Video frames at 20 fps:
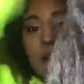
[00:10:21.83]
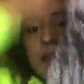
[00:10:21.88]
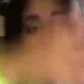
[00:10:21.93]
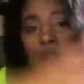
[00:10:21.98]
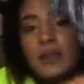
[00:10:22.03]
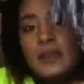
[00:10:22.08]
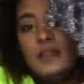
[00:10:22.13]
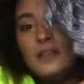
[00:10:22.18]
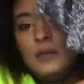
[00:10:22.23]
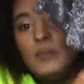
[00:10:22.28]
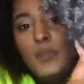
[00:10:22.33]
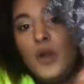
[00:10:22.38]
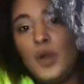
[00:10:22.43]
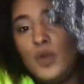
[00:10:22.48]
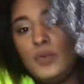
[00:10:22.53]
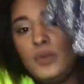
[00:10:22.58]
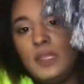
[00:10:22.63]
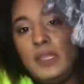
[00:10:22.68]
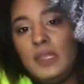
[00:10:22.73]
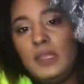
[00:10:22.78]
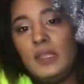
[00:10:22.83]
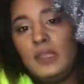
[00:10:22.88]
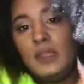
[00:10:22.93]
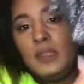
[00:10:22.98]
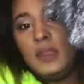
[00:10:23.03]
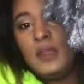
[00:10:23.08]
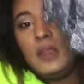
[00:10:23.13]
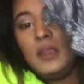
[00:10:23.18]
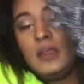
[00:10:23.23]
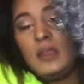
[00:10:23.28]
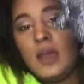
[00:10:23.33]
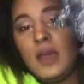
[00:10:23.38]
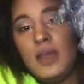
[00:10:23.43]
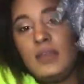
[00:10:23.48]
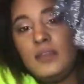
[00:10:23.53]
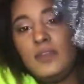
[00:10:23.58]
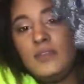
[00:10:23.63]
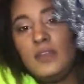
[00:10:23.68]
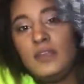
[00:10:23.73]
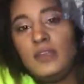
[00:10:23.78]
like the boning
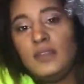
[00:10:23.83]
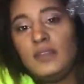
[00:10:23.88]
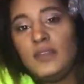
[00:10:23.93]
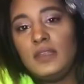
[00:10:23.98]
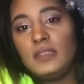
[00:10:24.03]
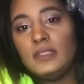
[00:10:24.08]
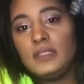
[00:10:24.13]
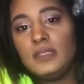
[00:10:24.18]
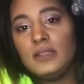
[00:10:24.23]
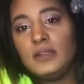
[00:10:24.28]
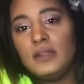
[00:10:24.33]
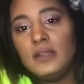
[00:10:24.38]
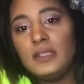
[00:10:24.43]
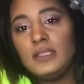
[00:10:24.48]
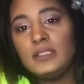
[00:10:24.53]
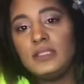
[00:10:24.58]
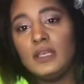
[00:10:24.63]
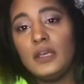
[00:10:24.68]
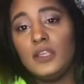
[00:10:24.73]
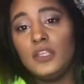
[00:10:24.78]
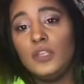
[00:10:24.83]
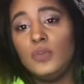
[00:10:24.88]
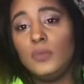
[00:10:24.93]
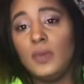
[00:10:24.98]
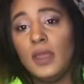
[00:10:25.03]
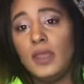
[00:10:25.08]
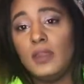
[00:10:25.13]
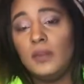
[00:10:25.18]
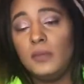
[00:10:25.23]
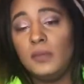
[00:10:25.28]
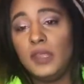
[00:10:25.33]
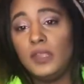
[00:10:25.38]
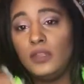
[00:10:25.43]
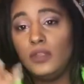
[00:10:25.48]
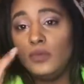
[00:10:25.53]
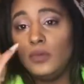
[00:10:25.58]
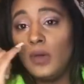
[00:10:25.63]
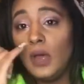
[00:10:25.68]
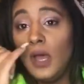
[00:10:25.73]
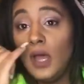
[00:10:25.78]
kind of in it that it's gonna like suck you in and make
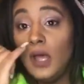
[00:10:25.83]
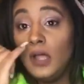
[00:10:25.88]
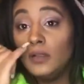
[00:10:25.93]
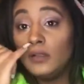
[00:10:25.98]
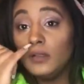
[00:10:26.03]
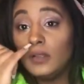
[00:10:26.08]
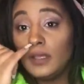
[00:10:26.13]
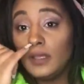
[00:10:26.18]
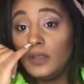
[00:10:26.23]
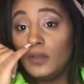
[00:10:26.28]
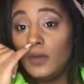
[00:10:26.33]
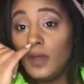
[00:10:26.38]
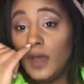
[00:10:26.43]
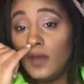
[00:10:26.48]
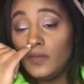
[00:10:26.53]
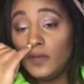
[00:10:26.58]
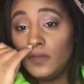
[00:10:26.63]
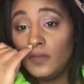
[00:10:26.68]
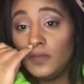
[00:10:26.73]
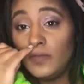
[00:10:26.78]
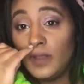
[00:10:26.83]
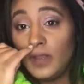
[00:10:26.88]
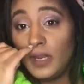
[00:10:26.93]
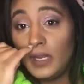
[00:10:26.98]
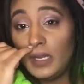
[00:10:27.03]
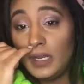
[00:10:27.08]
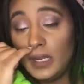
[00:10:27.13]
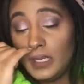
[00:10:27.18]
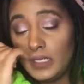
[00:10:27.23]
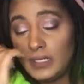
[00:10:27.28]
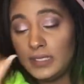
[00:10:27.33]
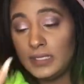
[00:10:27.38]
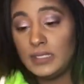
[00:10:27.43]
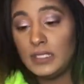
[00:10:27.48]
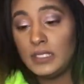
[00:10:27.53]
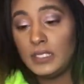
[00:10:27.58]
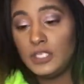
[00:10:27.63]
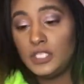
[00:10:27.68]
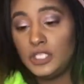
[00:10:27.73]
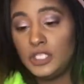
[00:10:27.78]
you look like you have a very nice
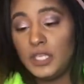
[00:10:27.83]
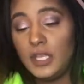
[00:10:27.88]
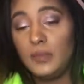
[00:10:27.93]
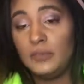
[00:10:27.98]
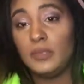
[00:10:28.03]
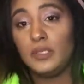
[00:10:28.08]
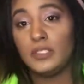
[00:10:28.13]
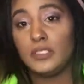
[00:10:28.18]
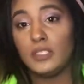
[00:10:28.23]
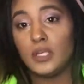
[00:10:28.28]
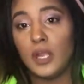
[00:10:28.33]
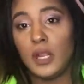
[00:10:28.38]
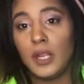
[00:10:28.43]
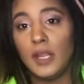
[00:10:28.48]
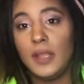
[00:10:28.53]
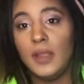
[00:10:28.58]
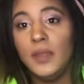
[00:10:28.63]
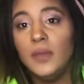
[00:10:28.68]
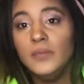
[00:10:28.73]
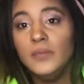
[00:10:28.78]
shape. Sorry.